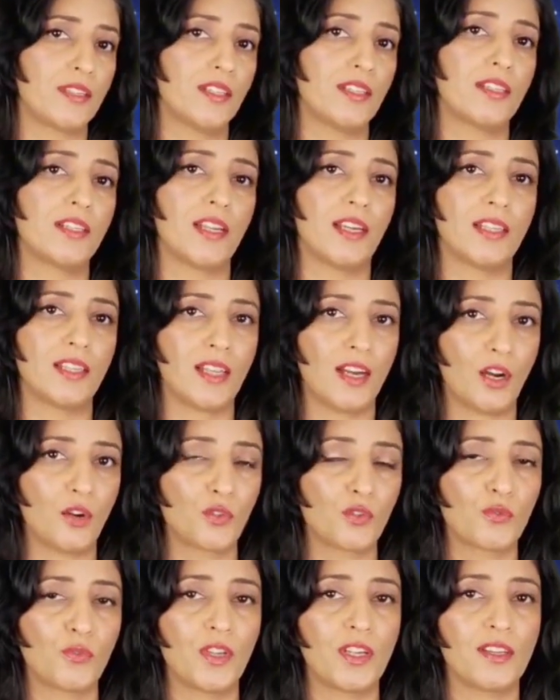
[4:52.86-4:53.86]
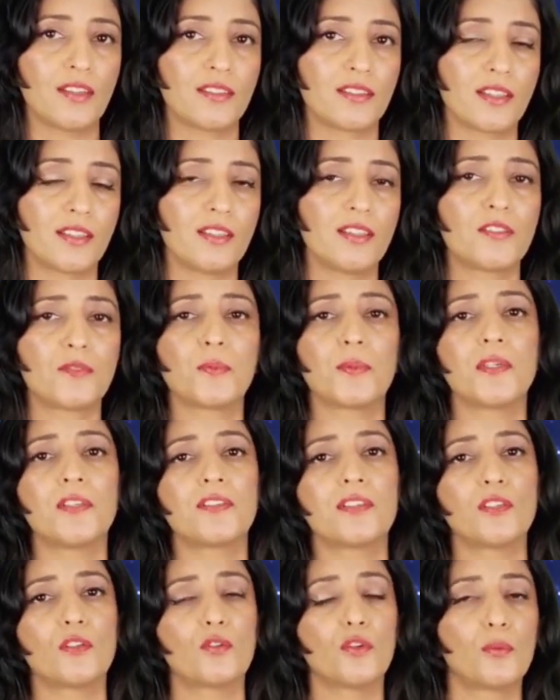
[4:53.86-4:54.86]
in 10th house, we can say this
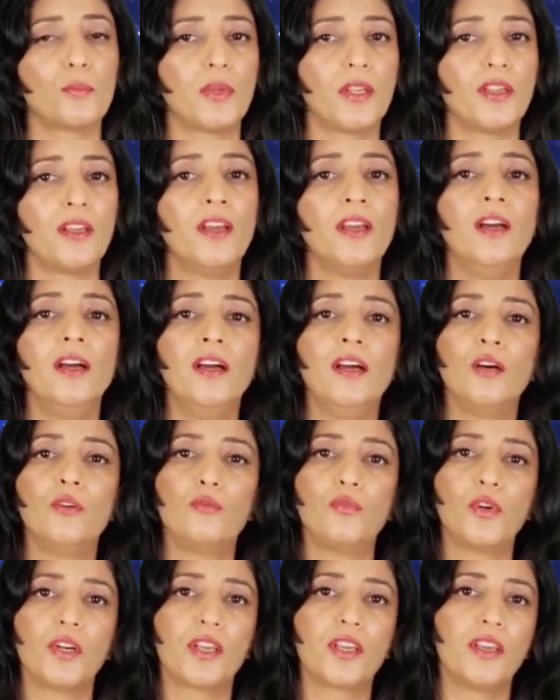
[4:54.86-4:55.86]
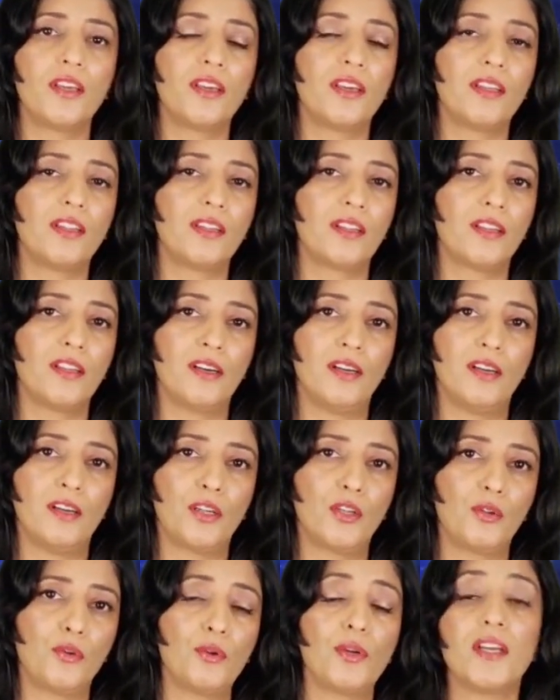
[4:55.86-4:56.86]
person could be working in
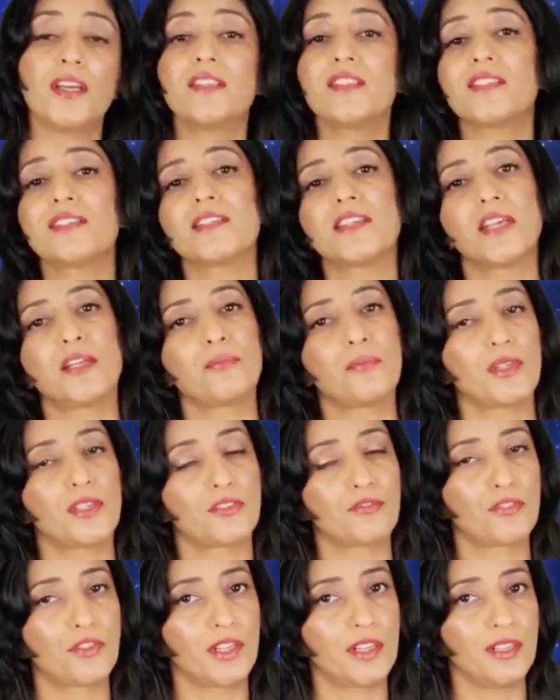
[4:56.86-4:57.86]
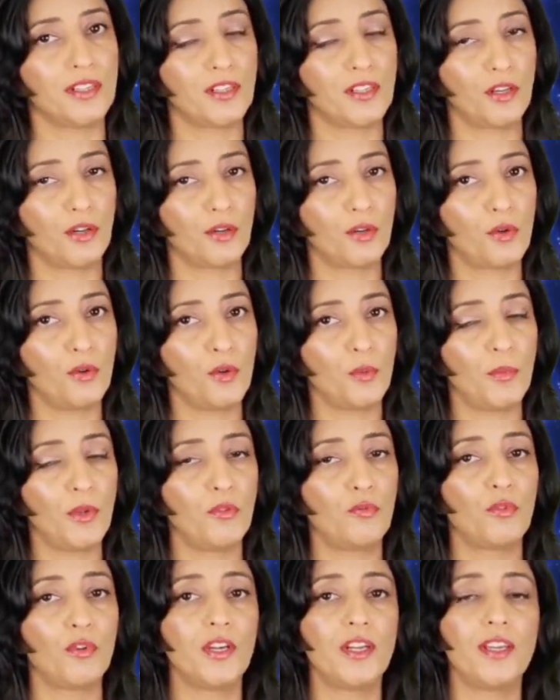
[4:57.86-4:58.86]
entertainment field, or could be
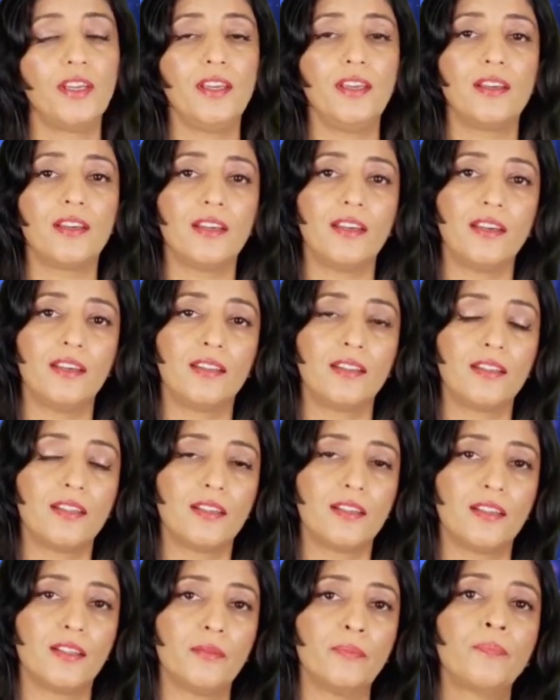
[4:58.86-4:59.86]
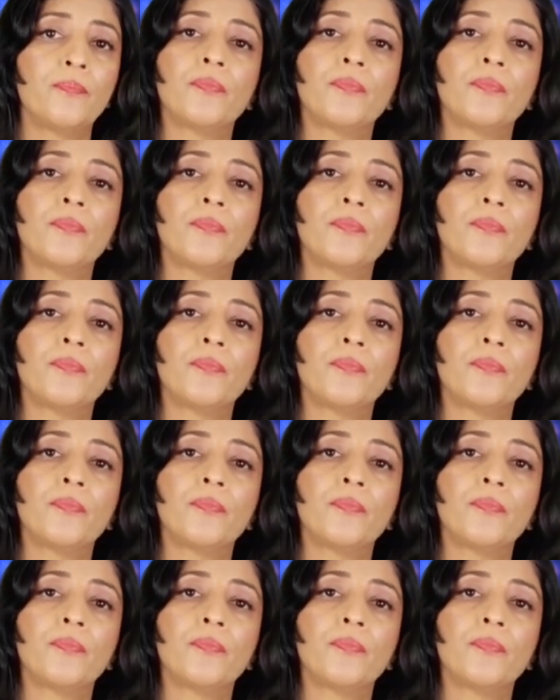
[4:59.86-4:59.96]
working in the